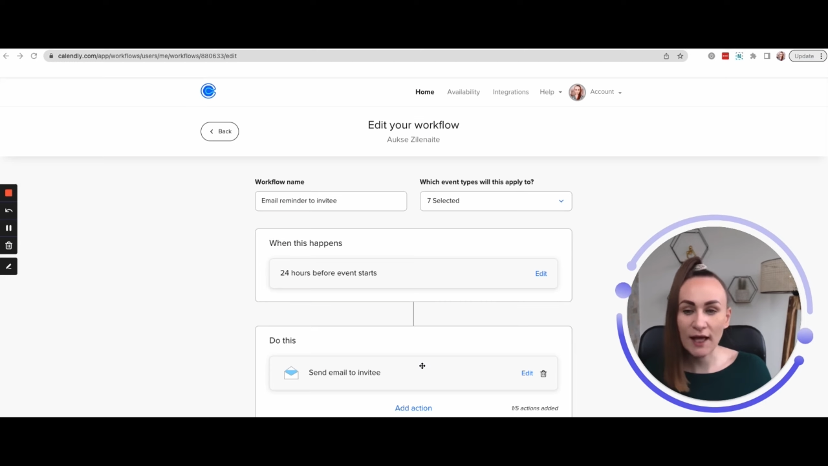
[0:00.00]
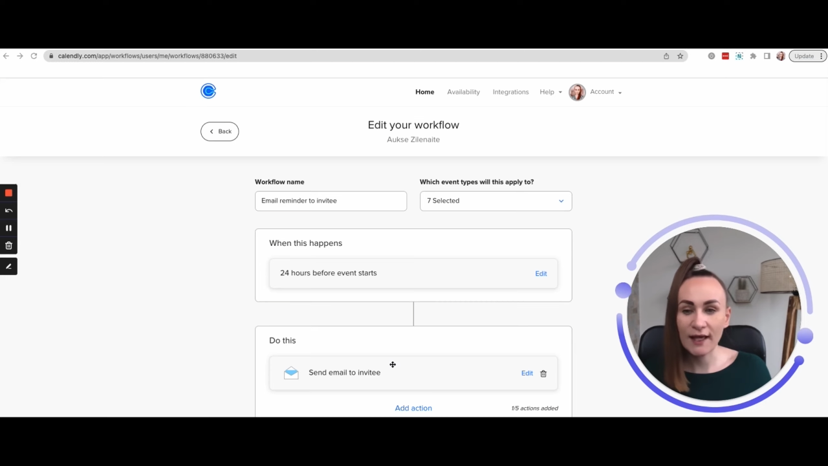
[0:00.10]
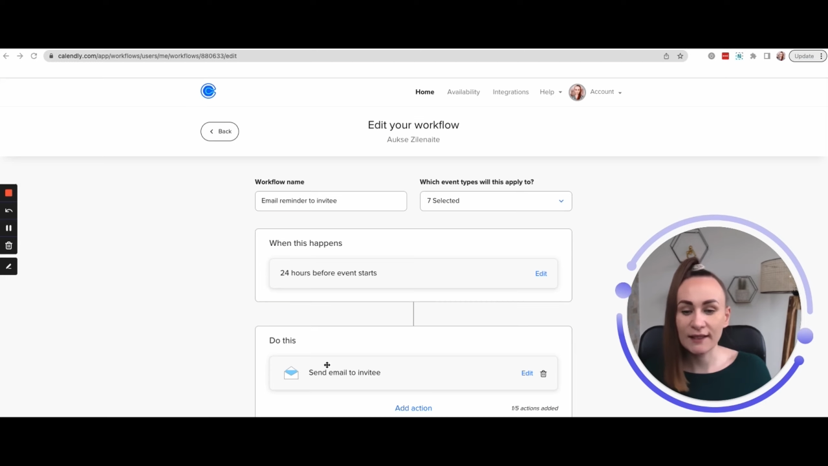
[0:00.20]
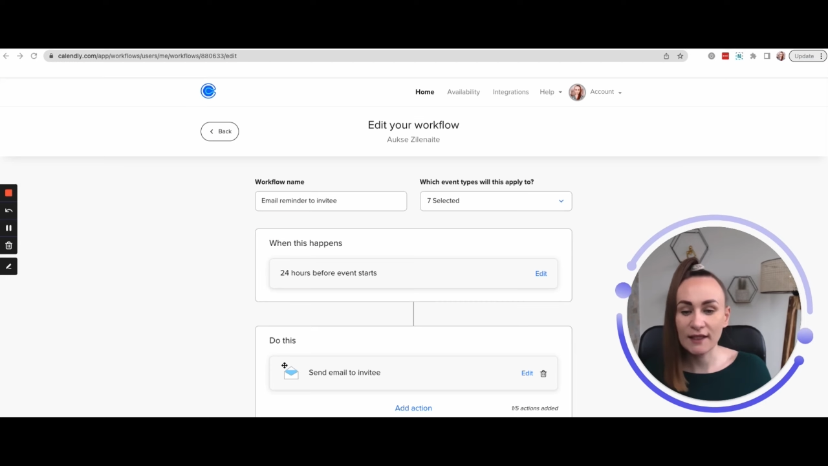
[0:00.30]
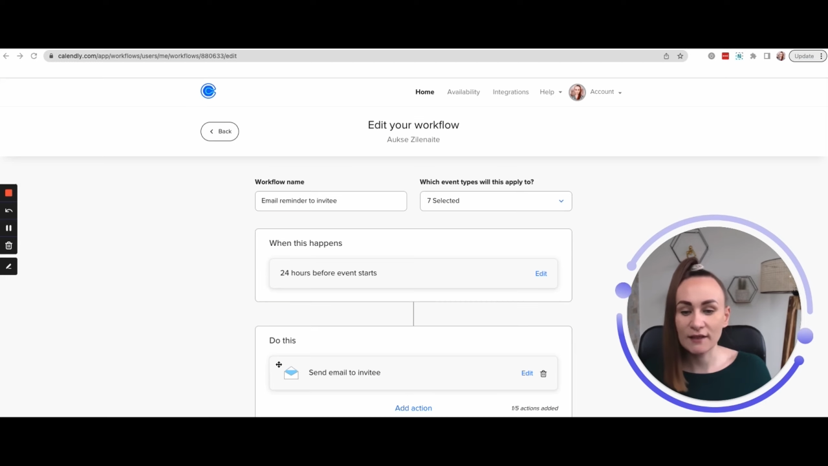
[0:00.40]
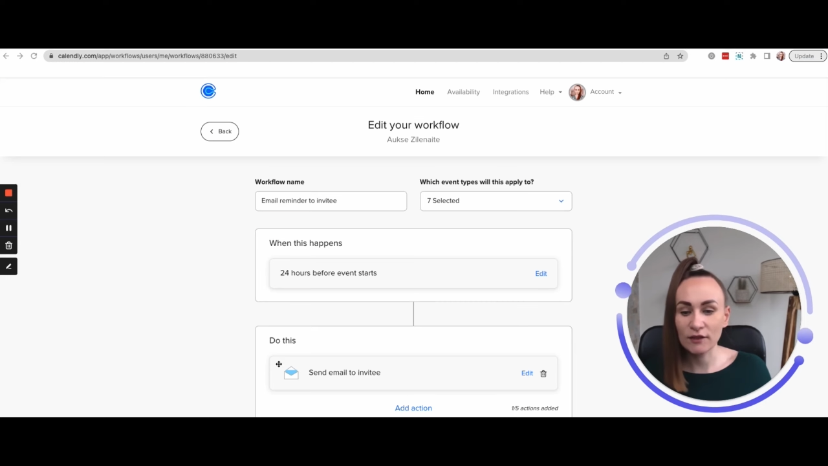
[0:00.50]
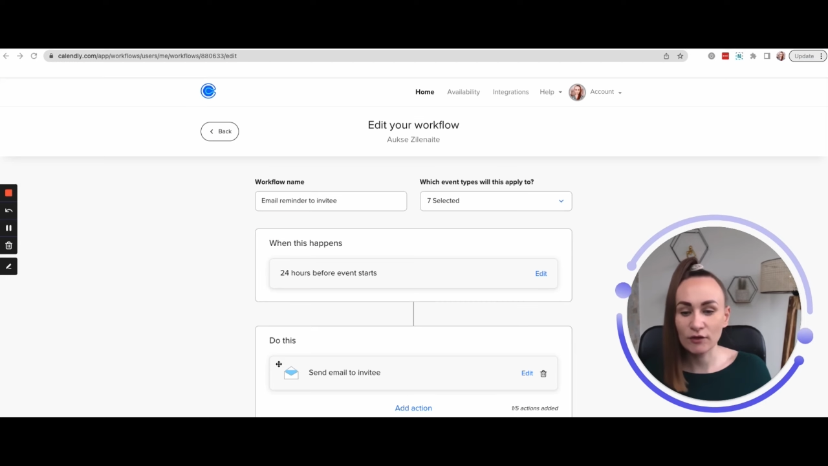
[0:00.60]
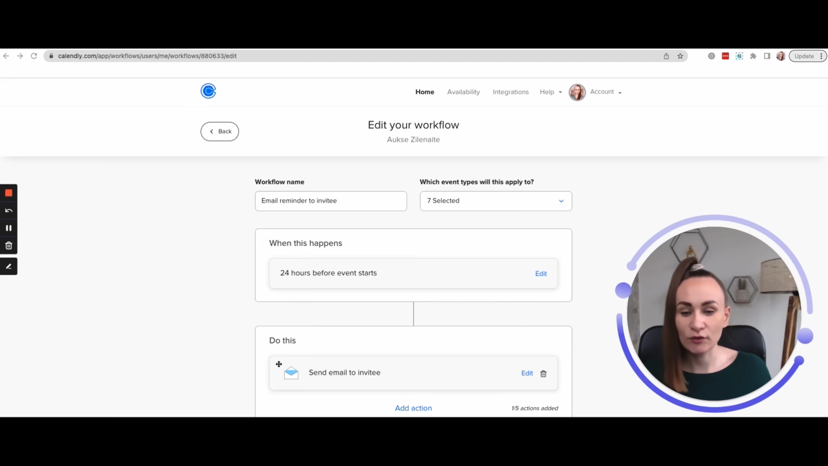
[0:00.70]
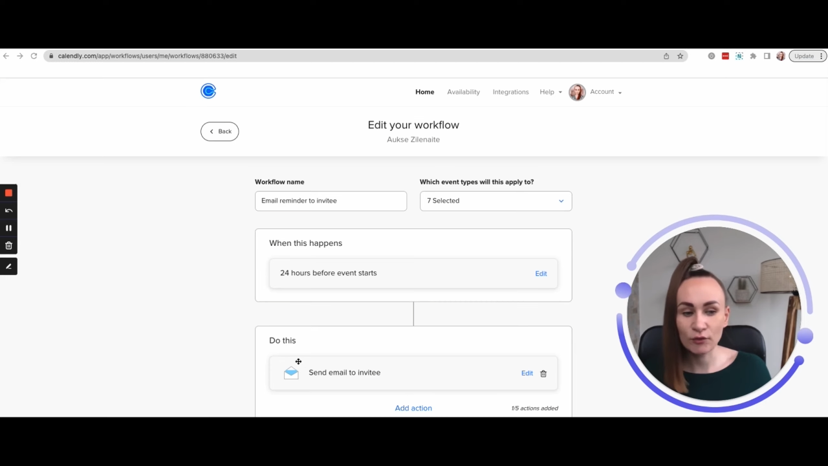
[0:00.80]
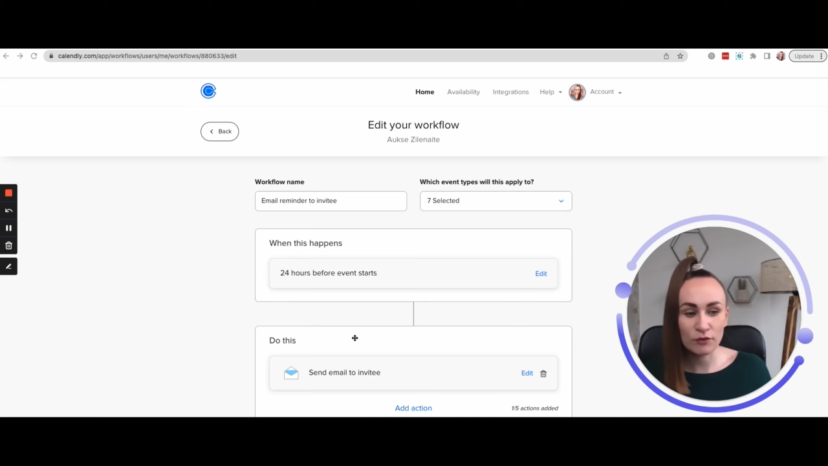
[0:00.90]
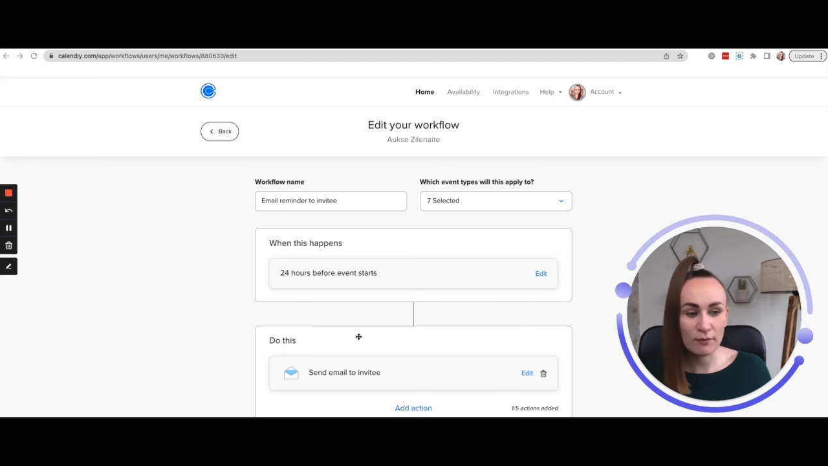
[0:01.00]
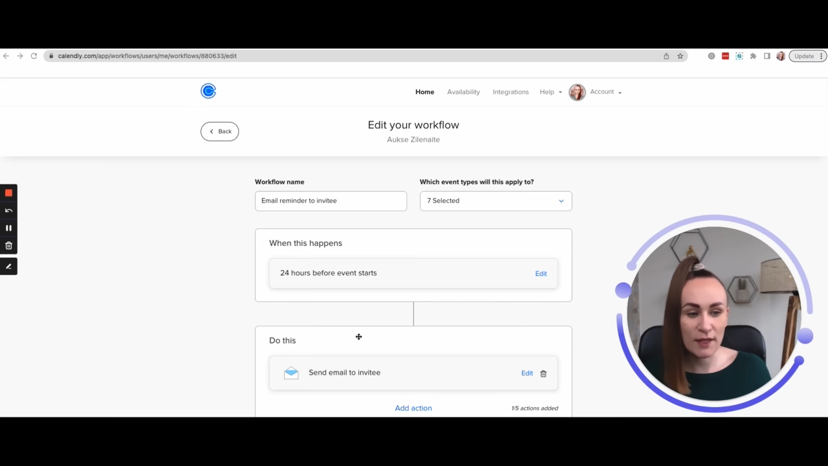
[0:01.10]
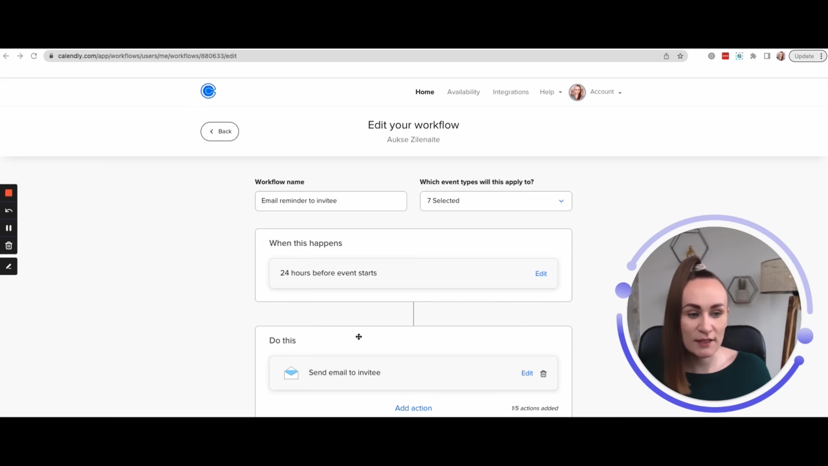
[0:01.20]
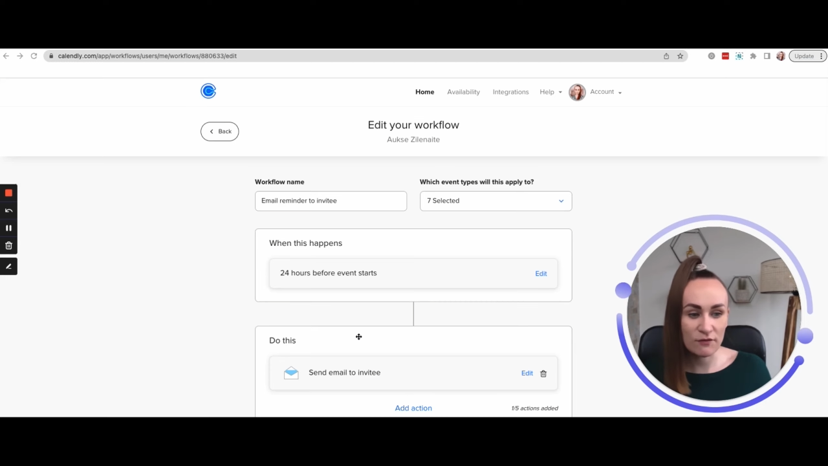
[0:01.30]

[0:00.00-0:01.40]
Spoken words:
I can include many